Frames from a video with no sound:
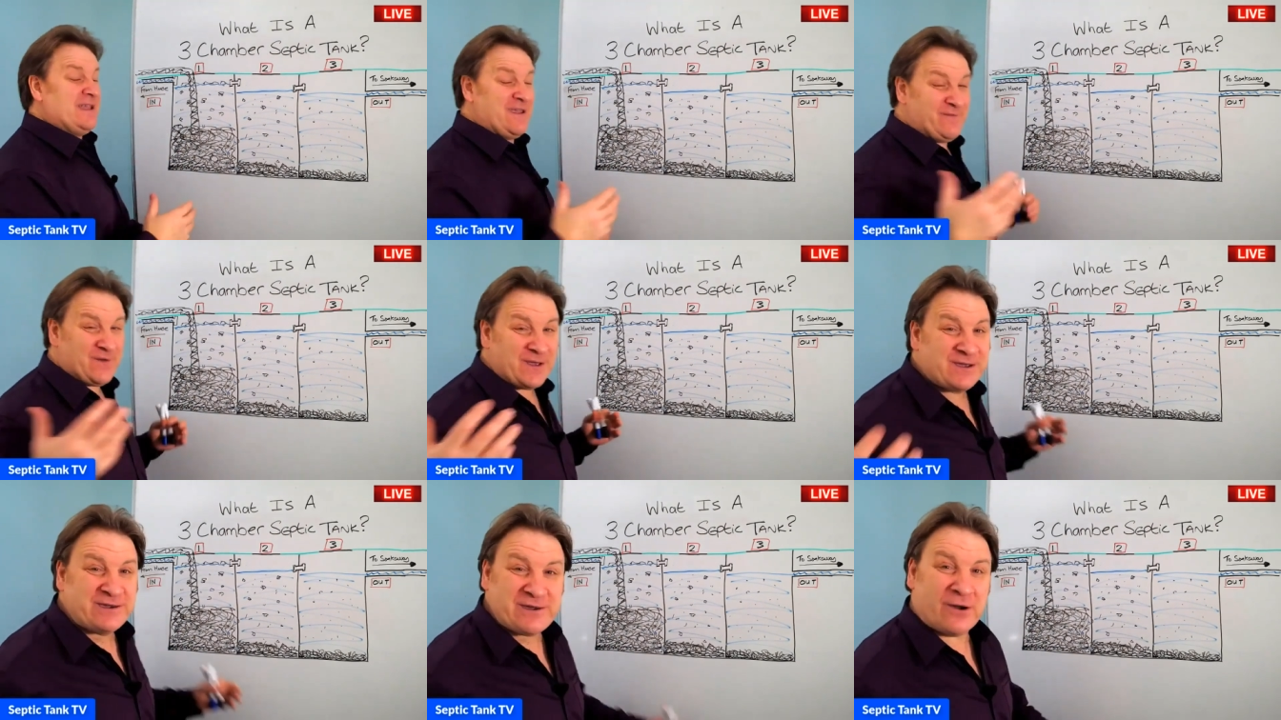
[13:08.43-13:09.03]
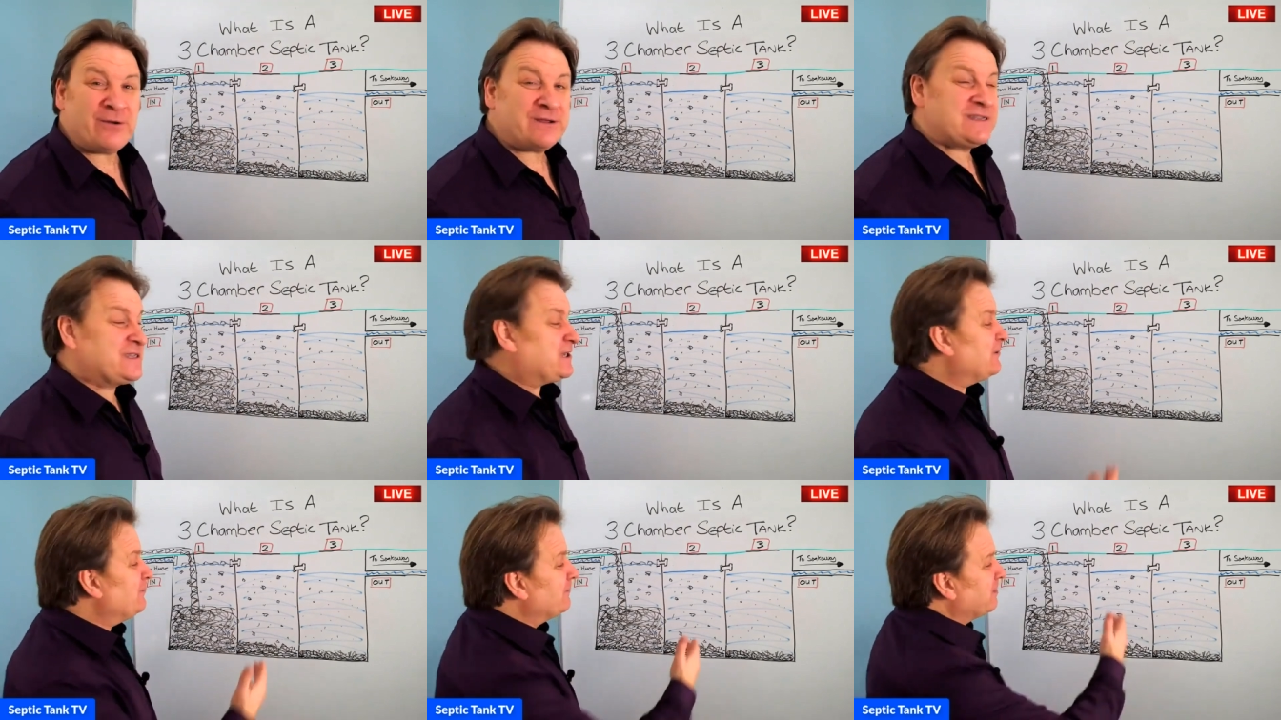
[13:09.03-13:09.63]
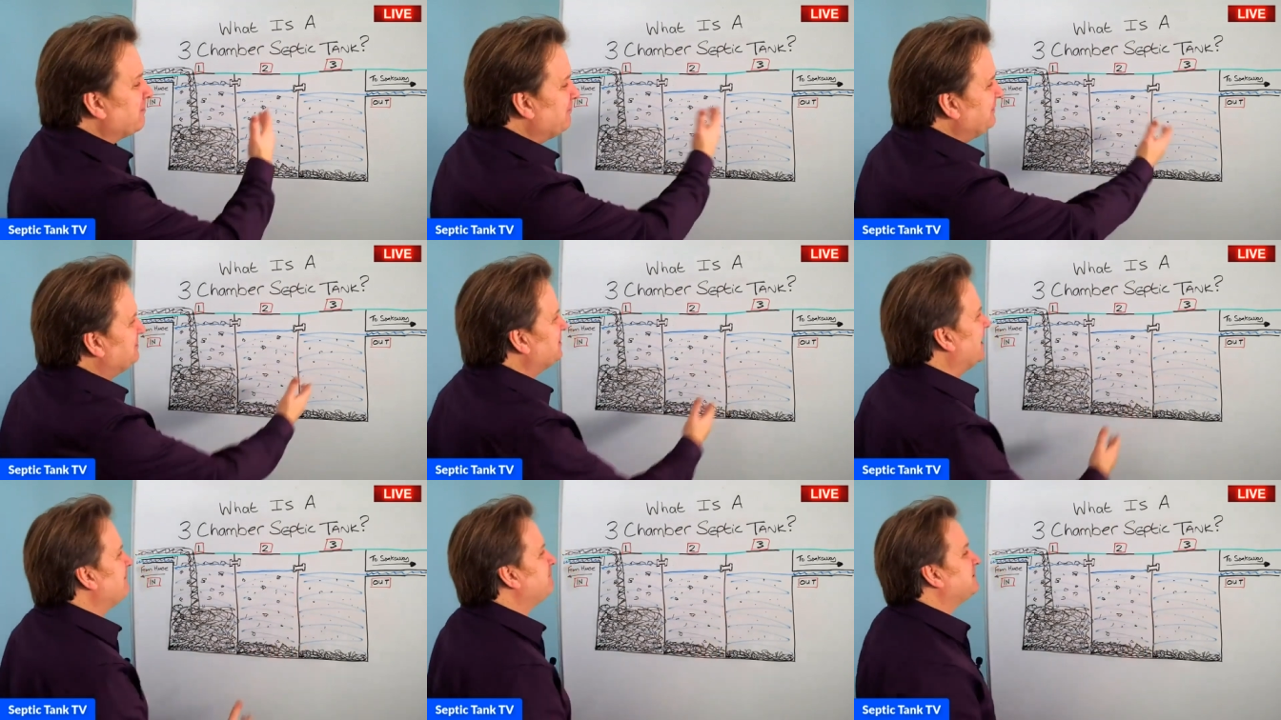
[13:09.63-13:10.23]
If you've got a two or three
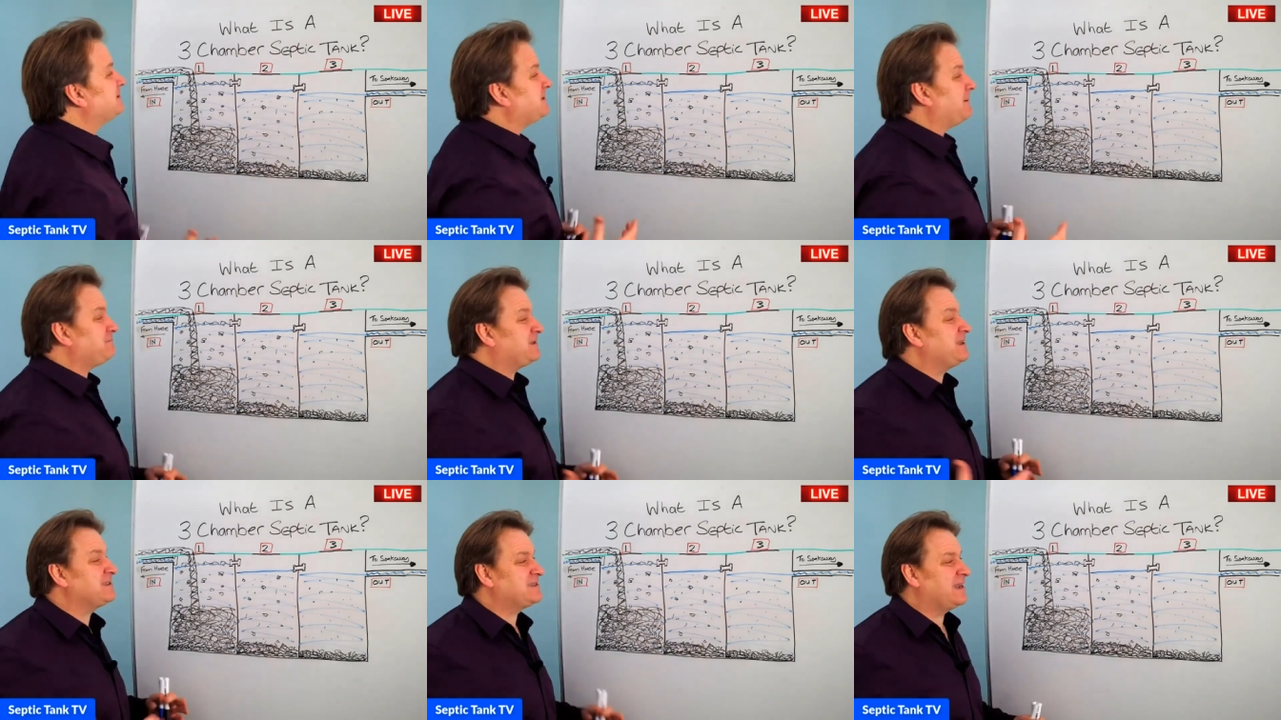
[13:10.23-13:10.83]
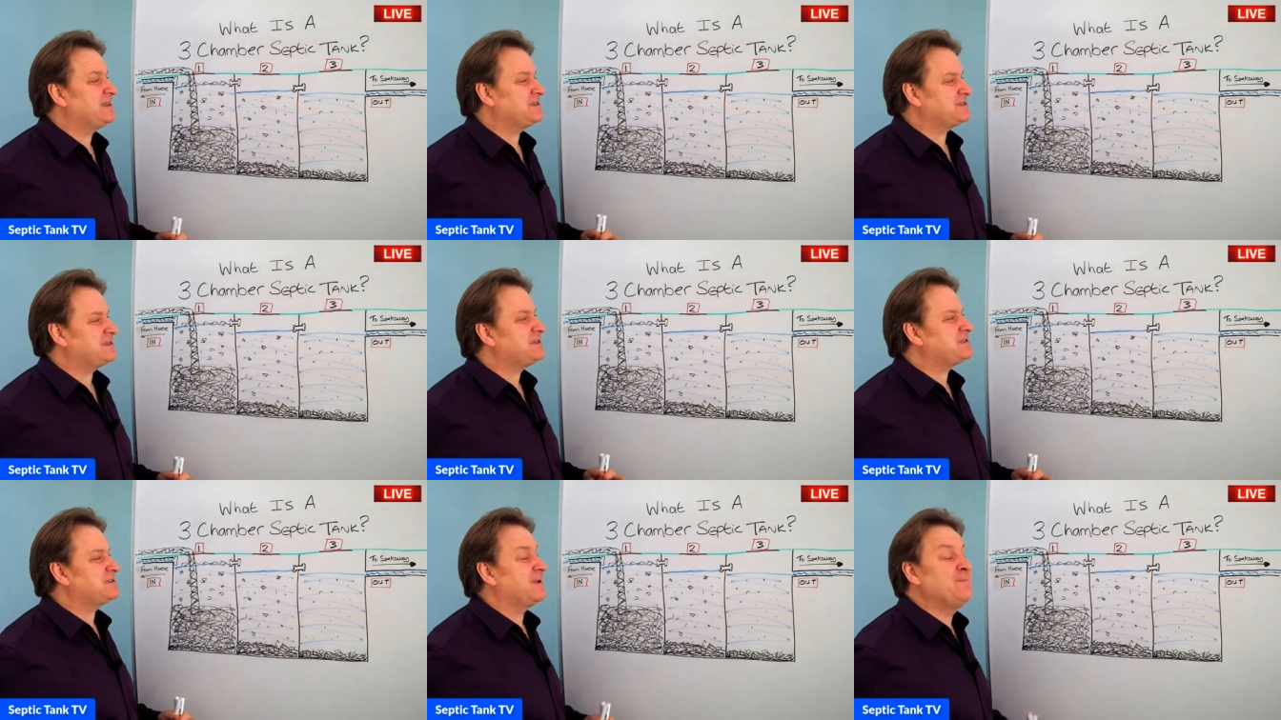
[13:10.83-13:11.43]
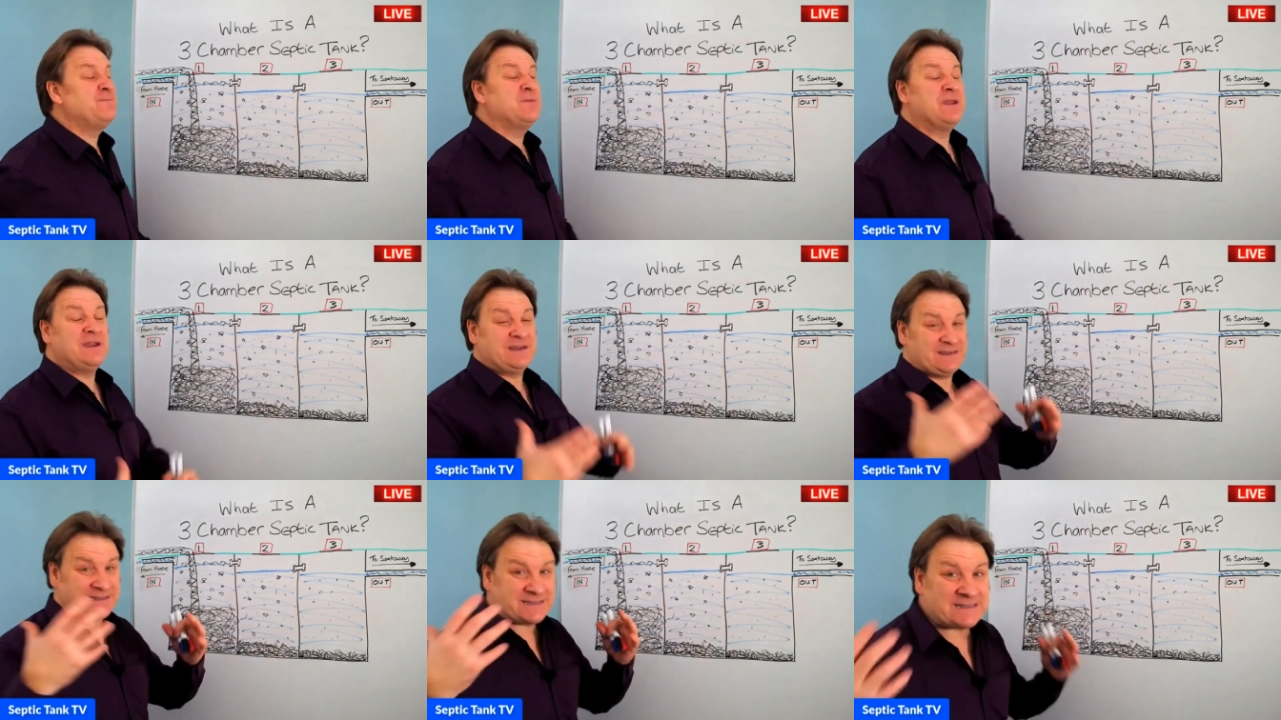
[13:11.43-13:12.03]
chamber septic tank system,
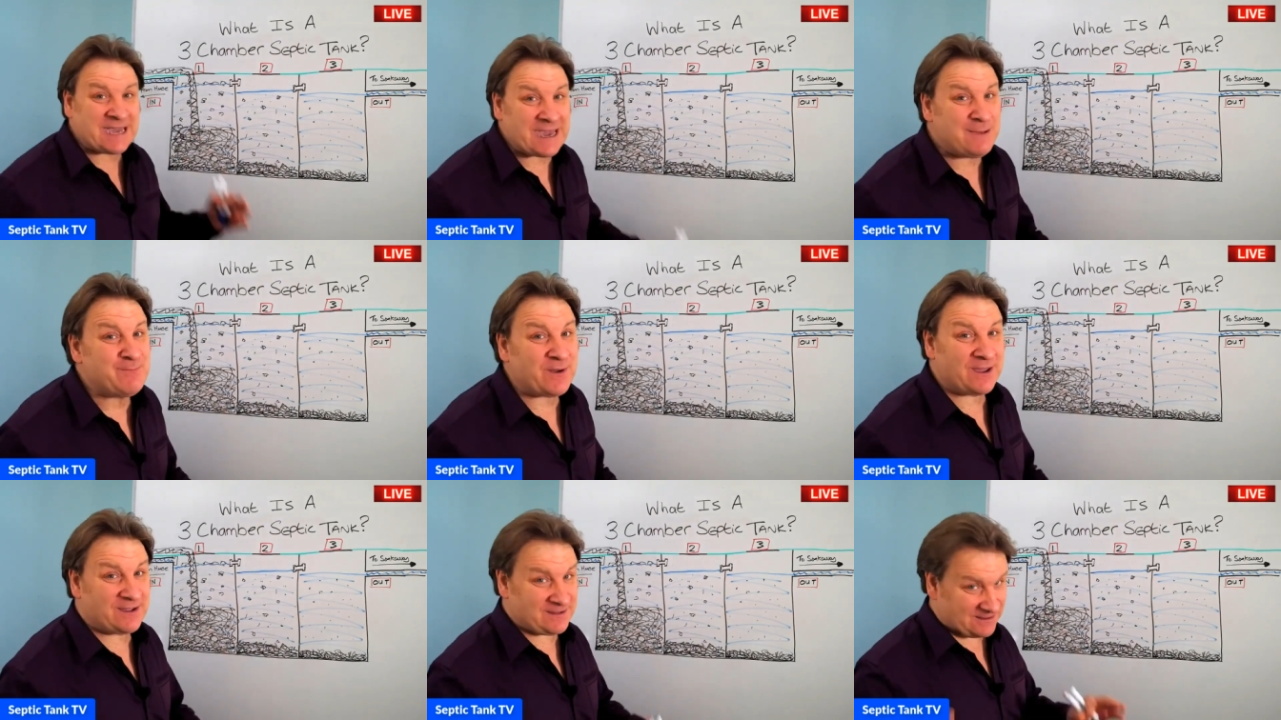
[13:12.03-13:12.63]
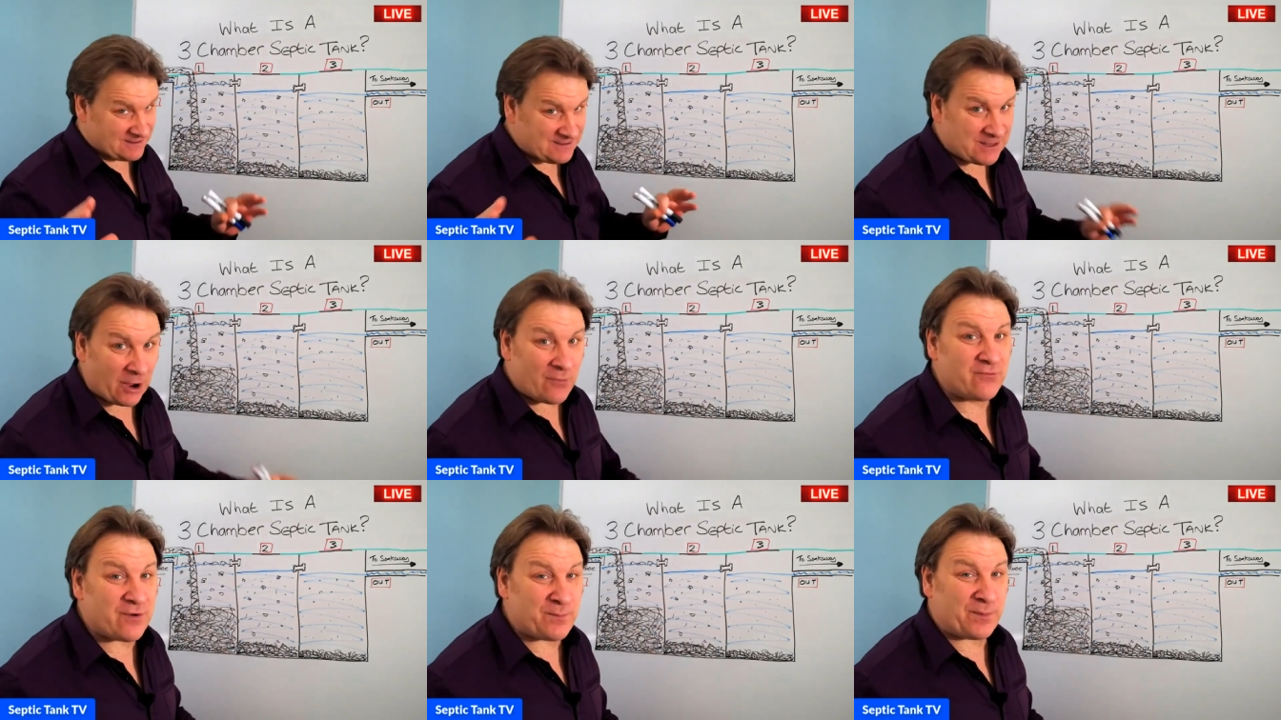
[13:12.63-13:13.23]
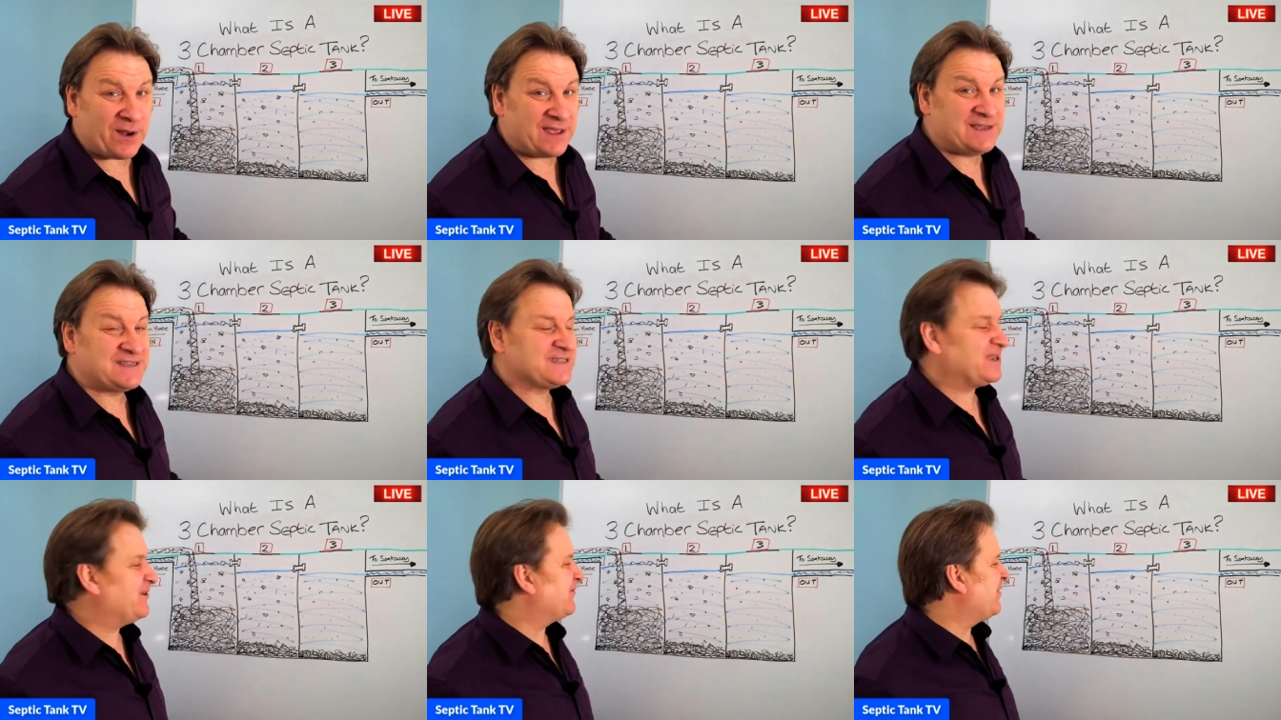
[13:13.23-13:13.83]
keep it, don't
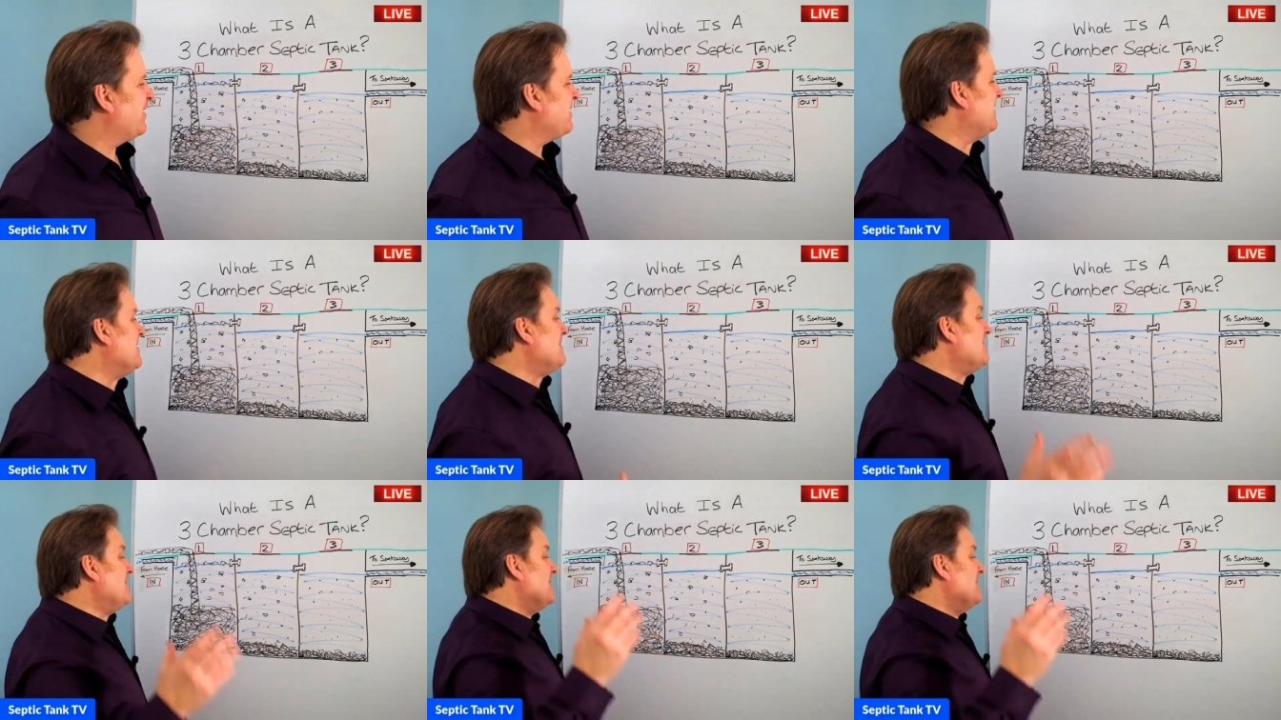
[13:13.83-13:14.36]
replace it, right?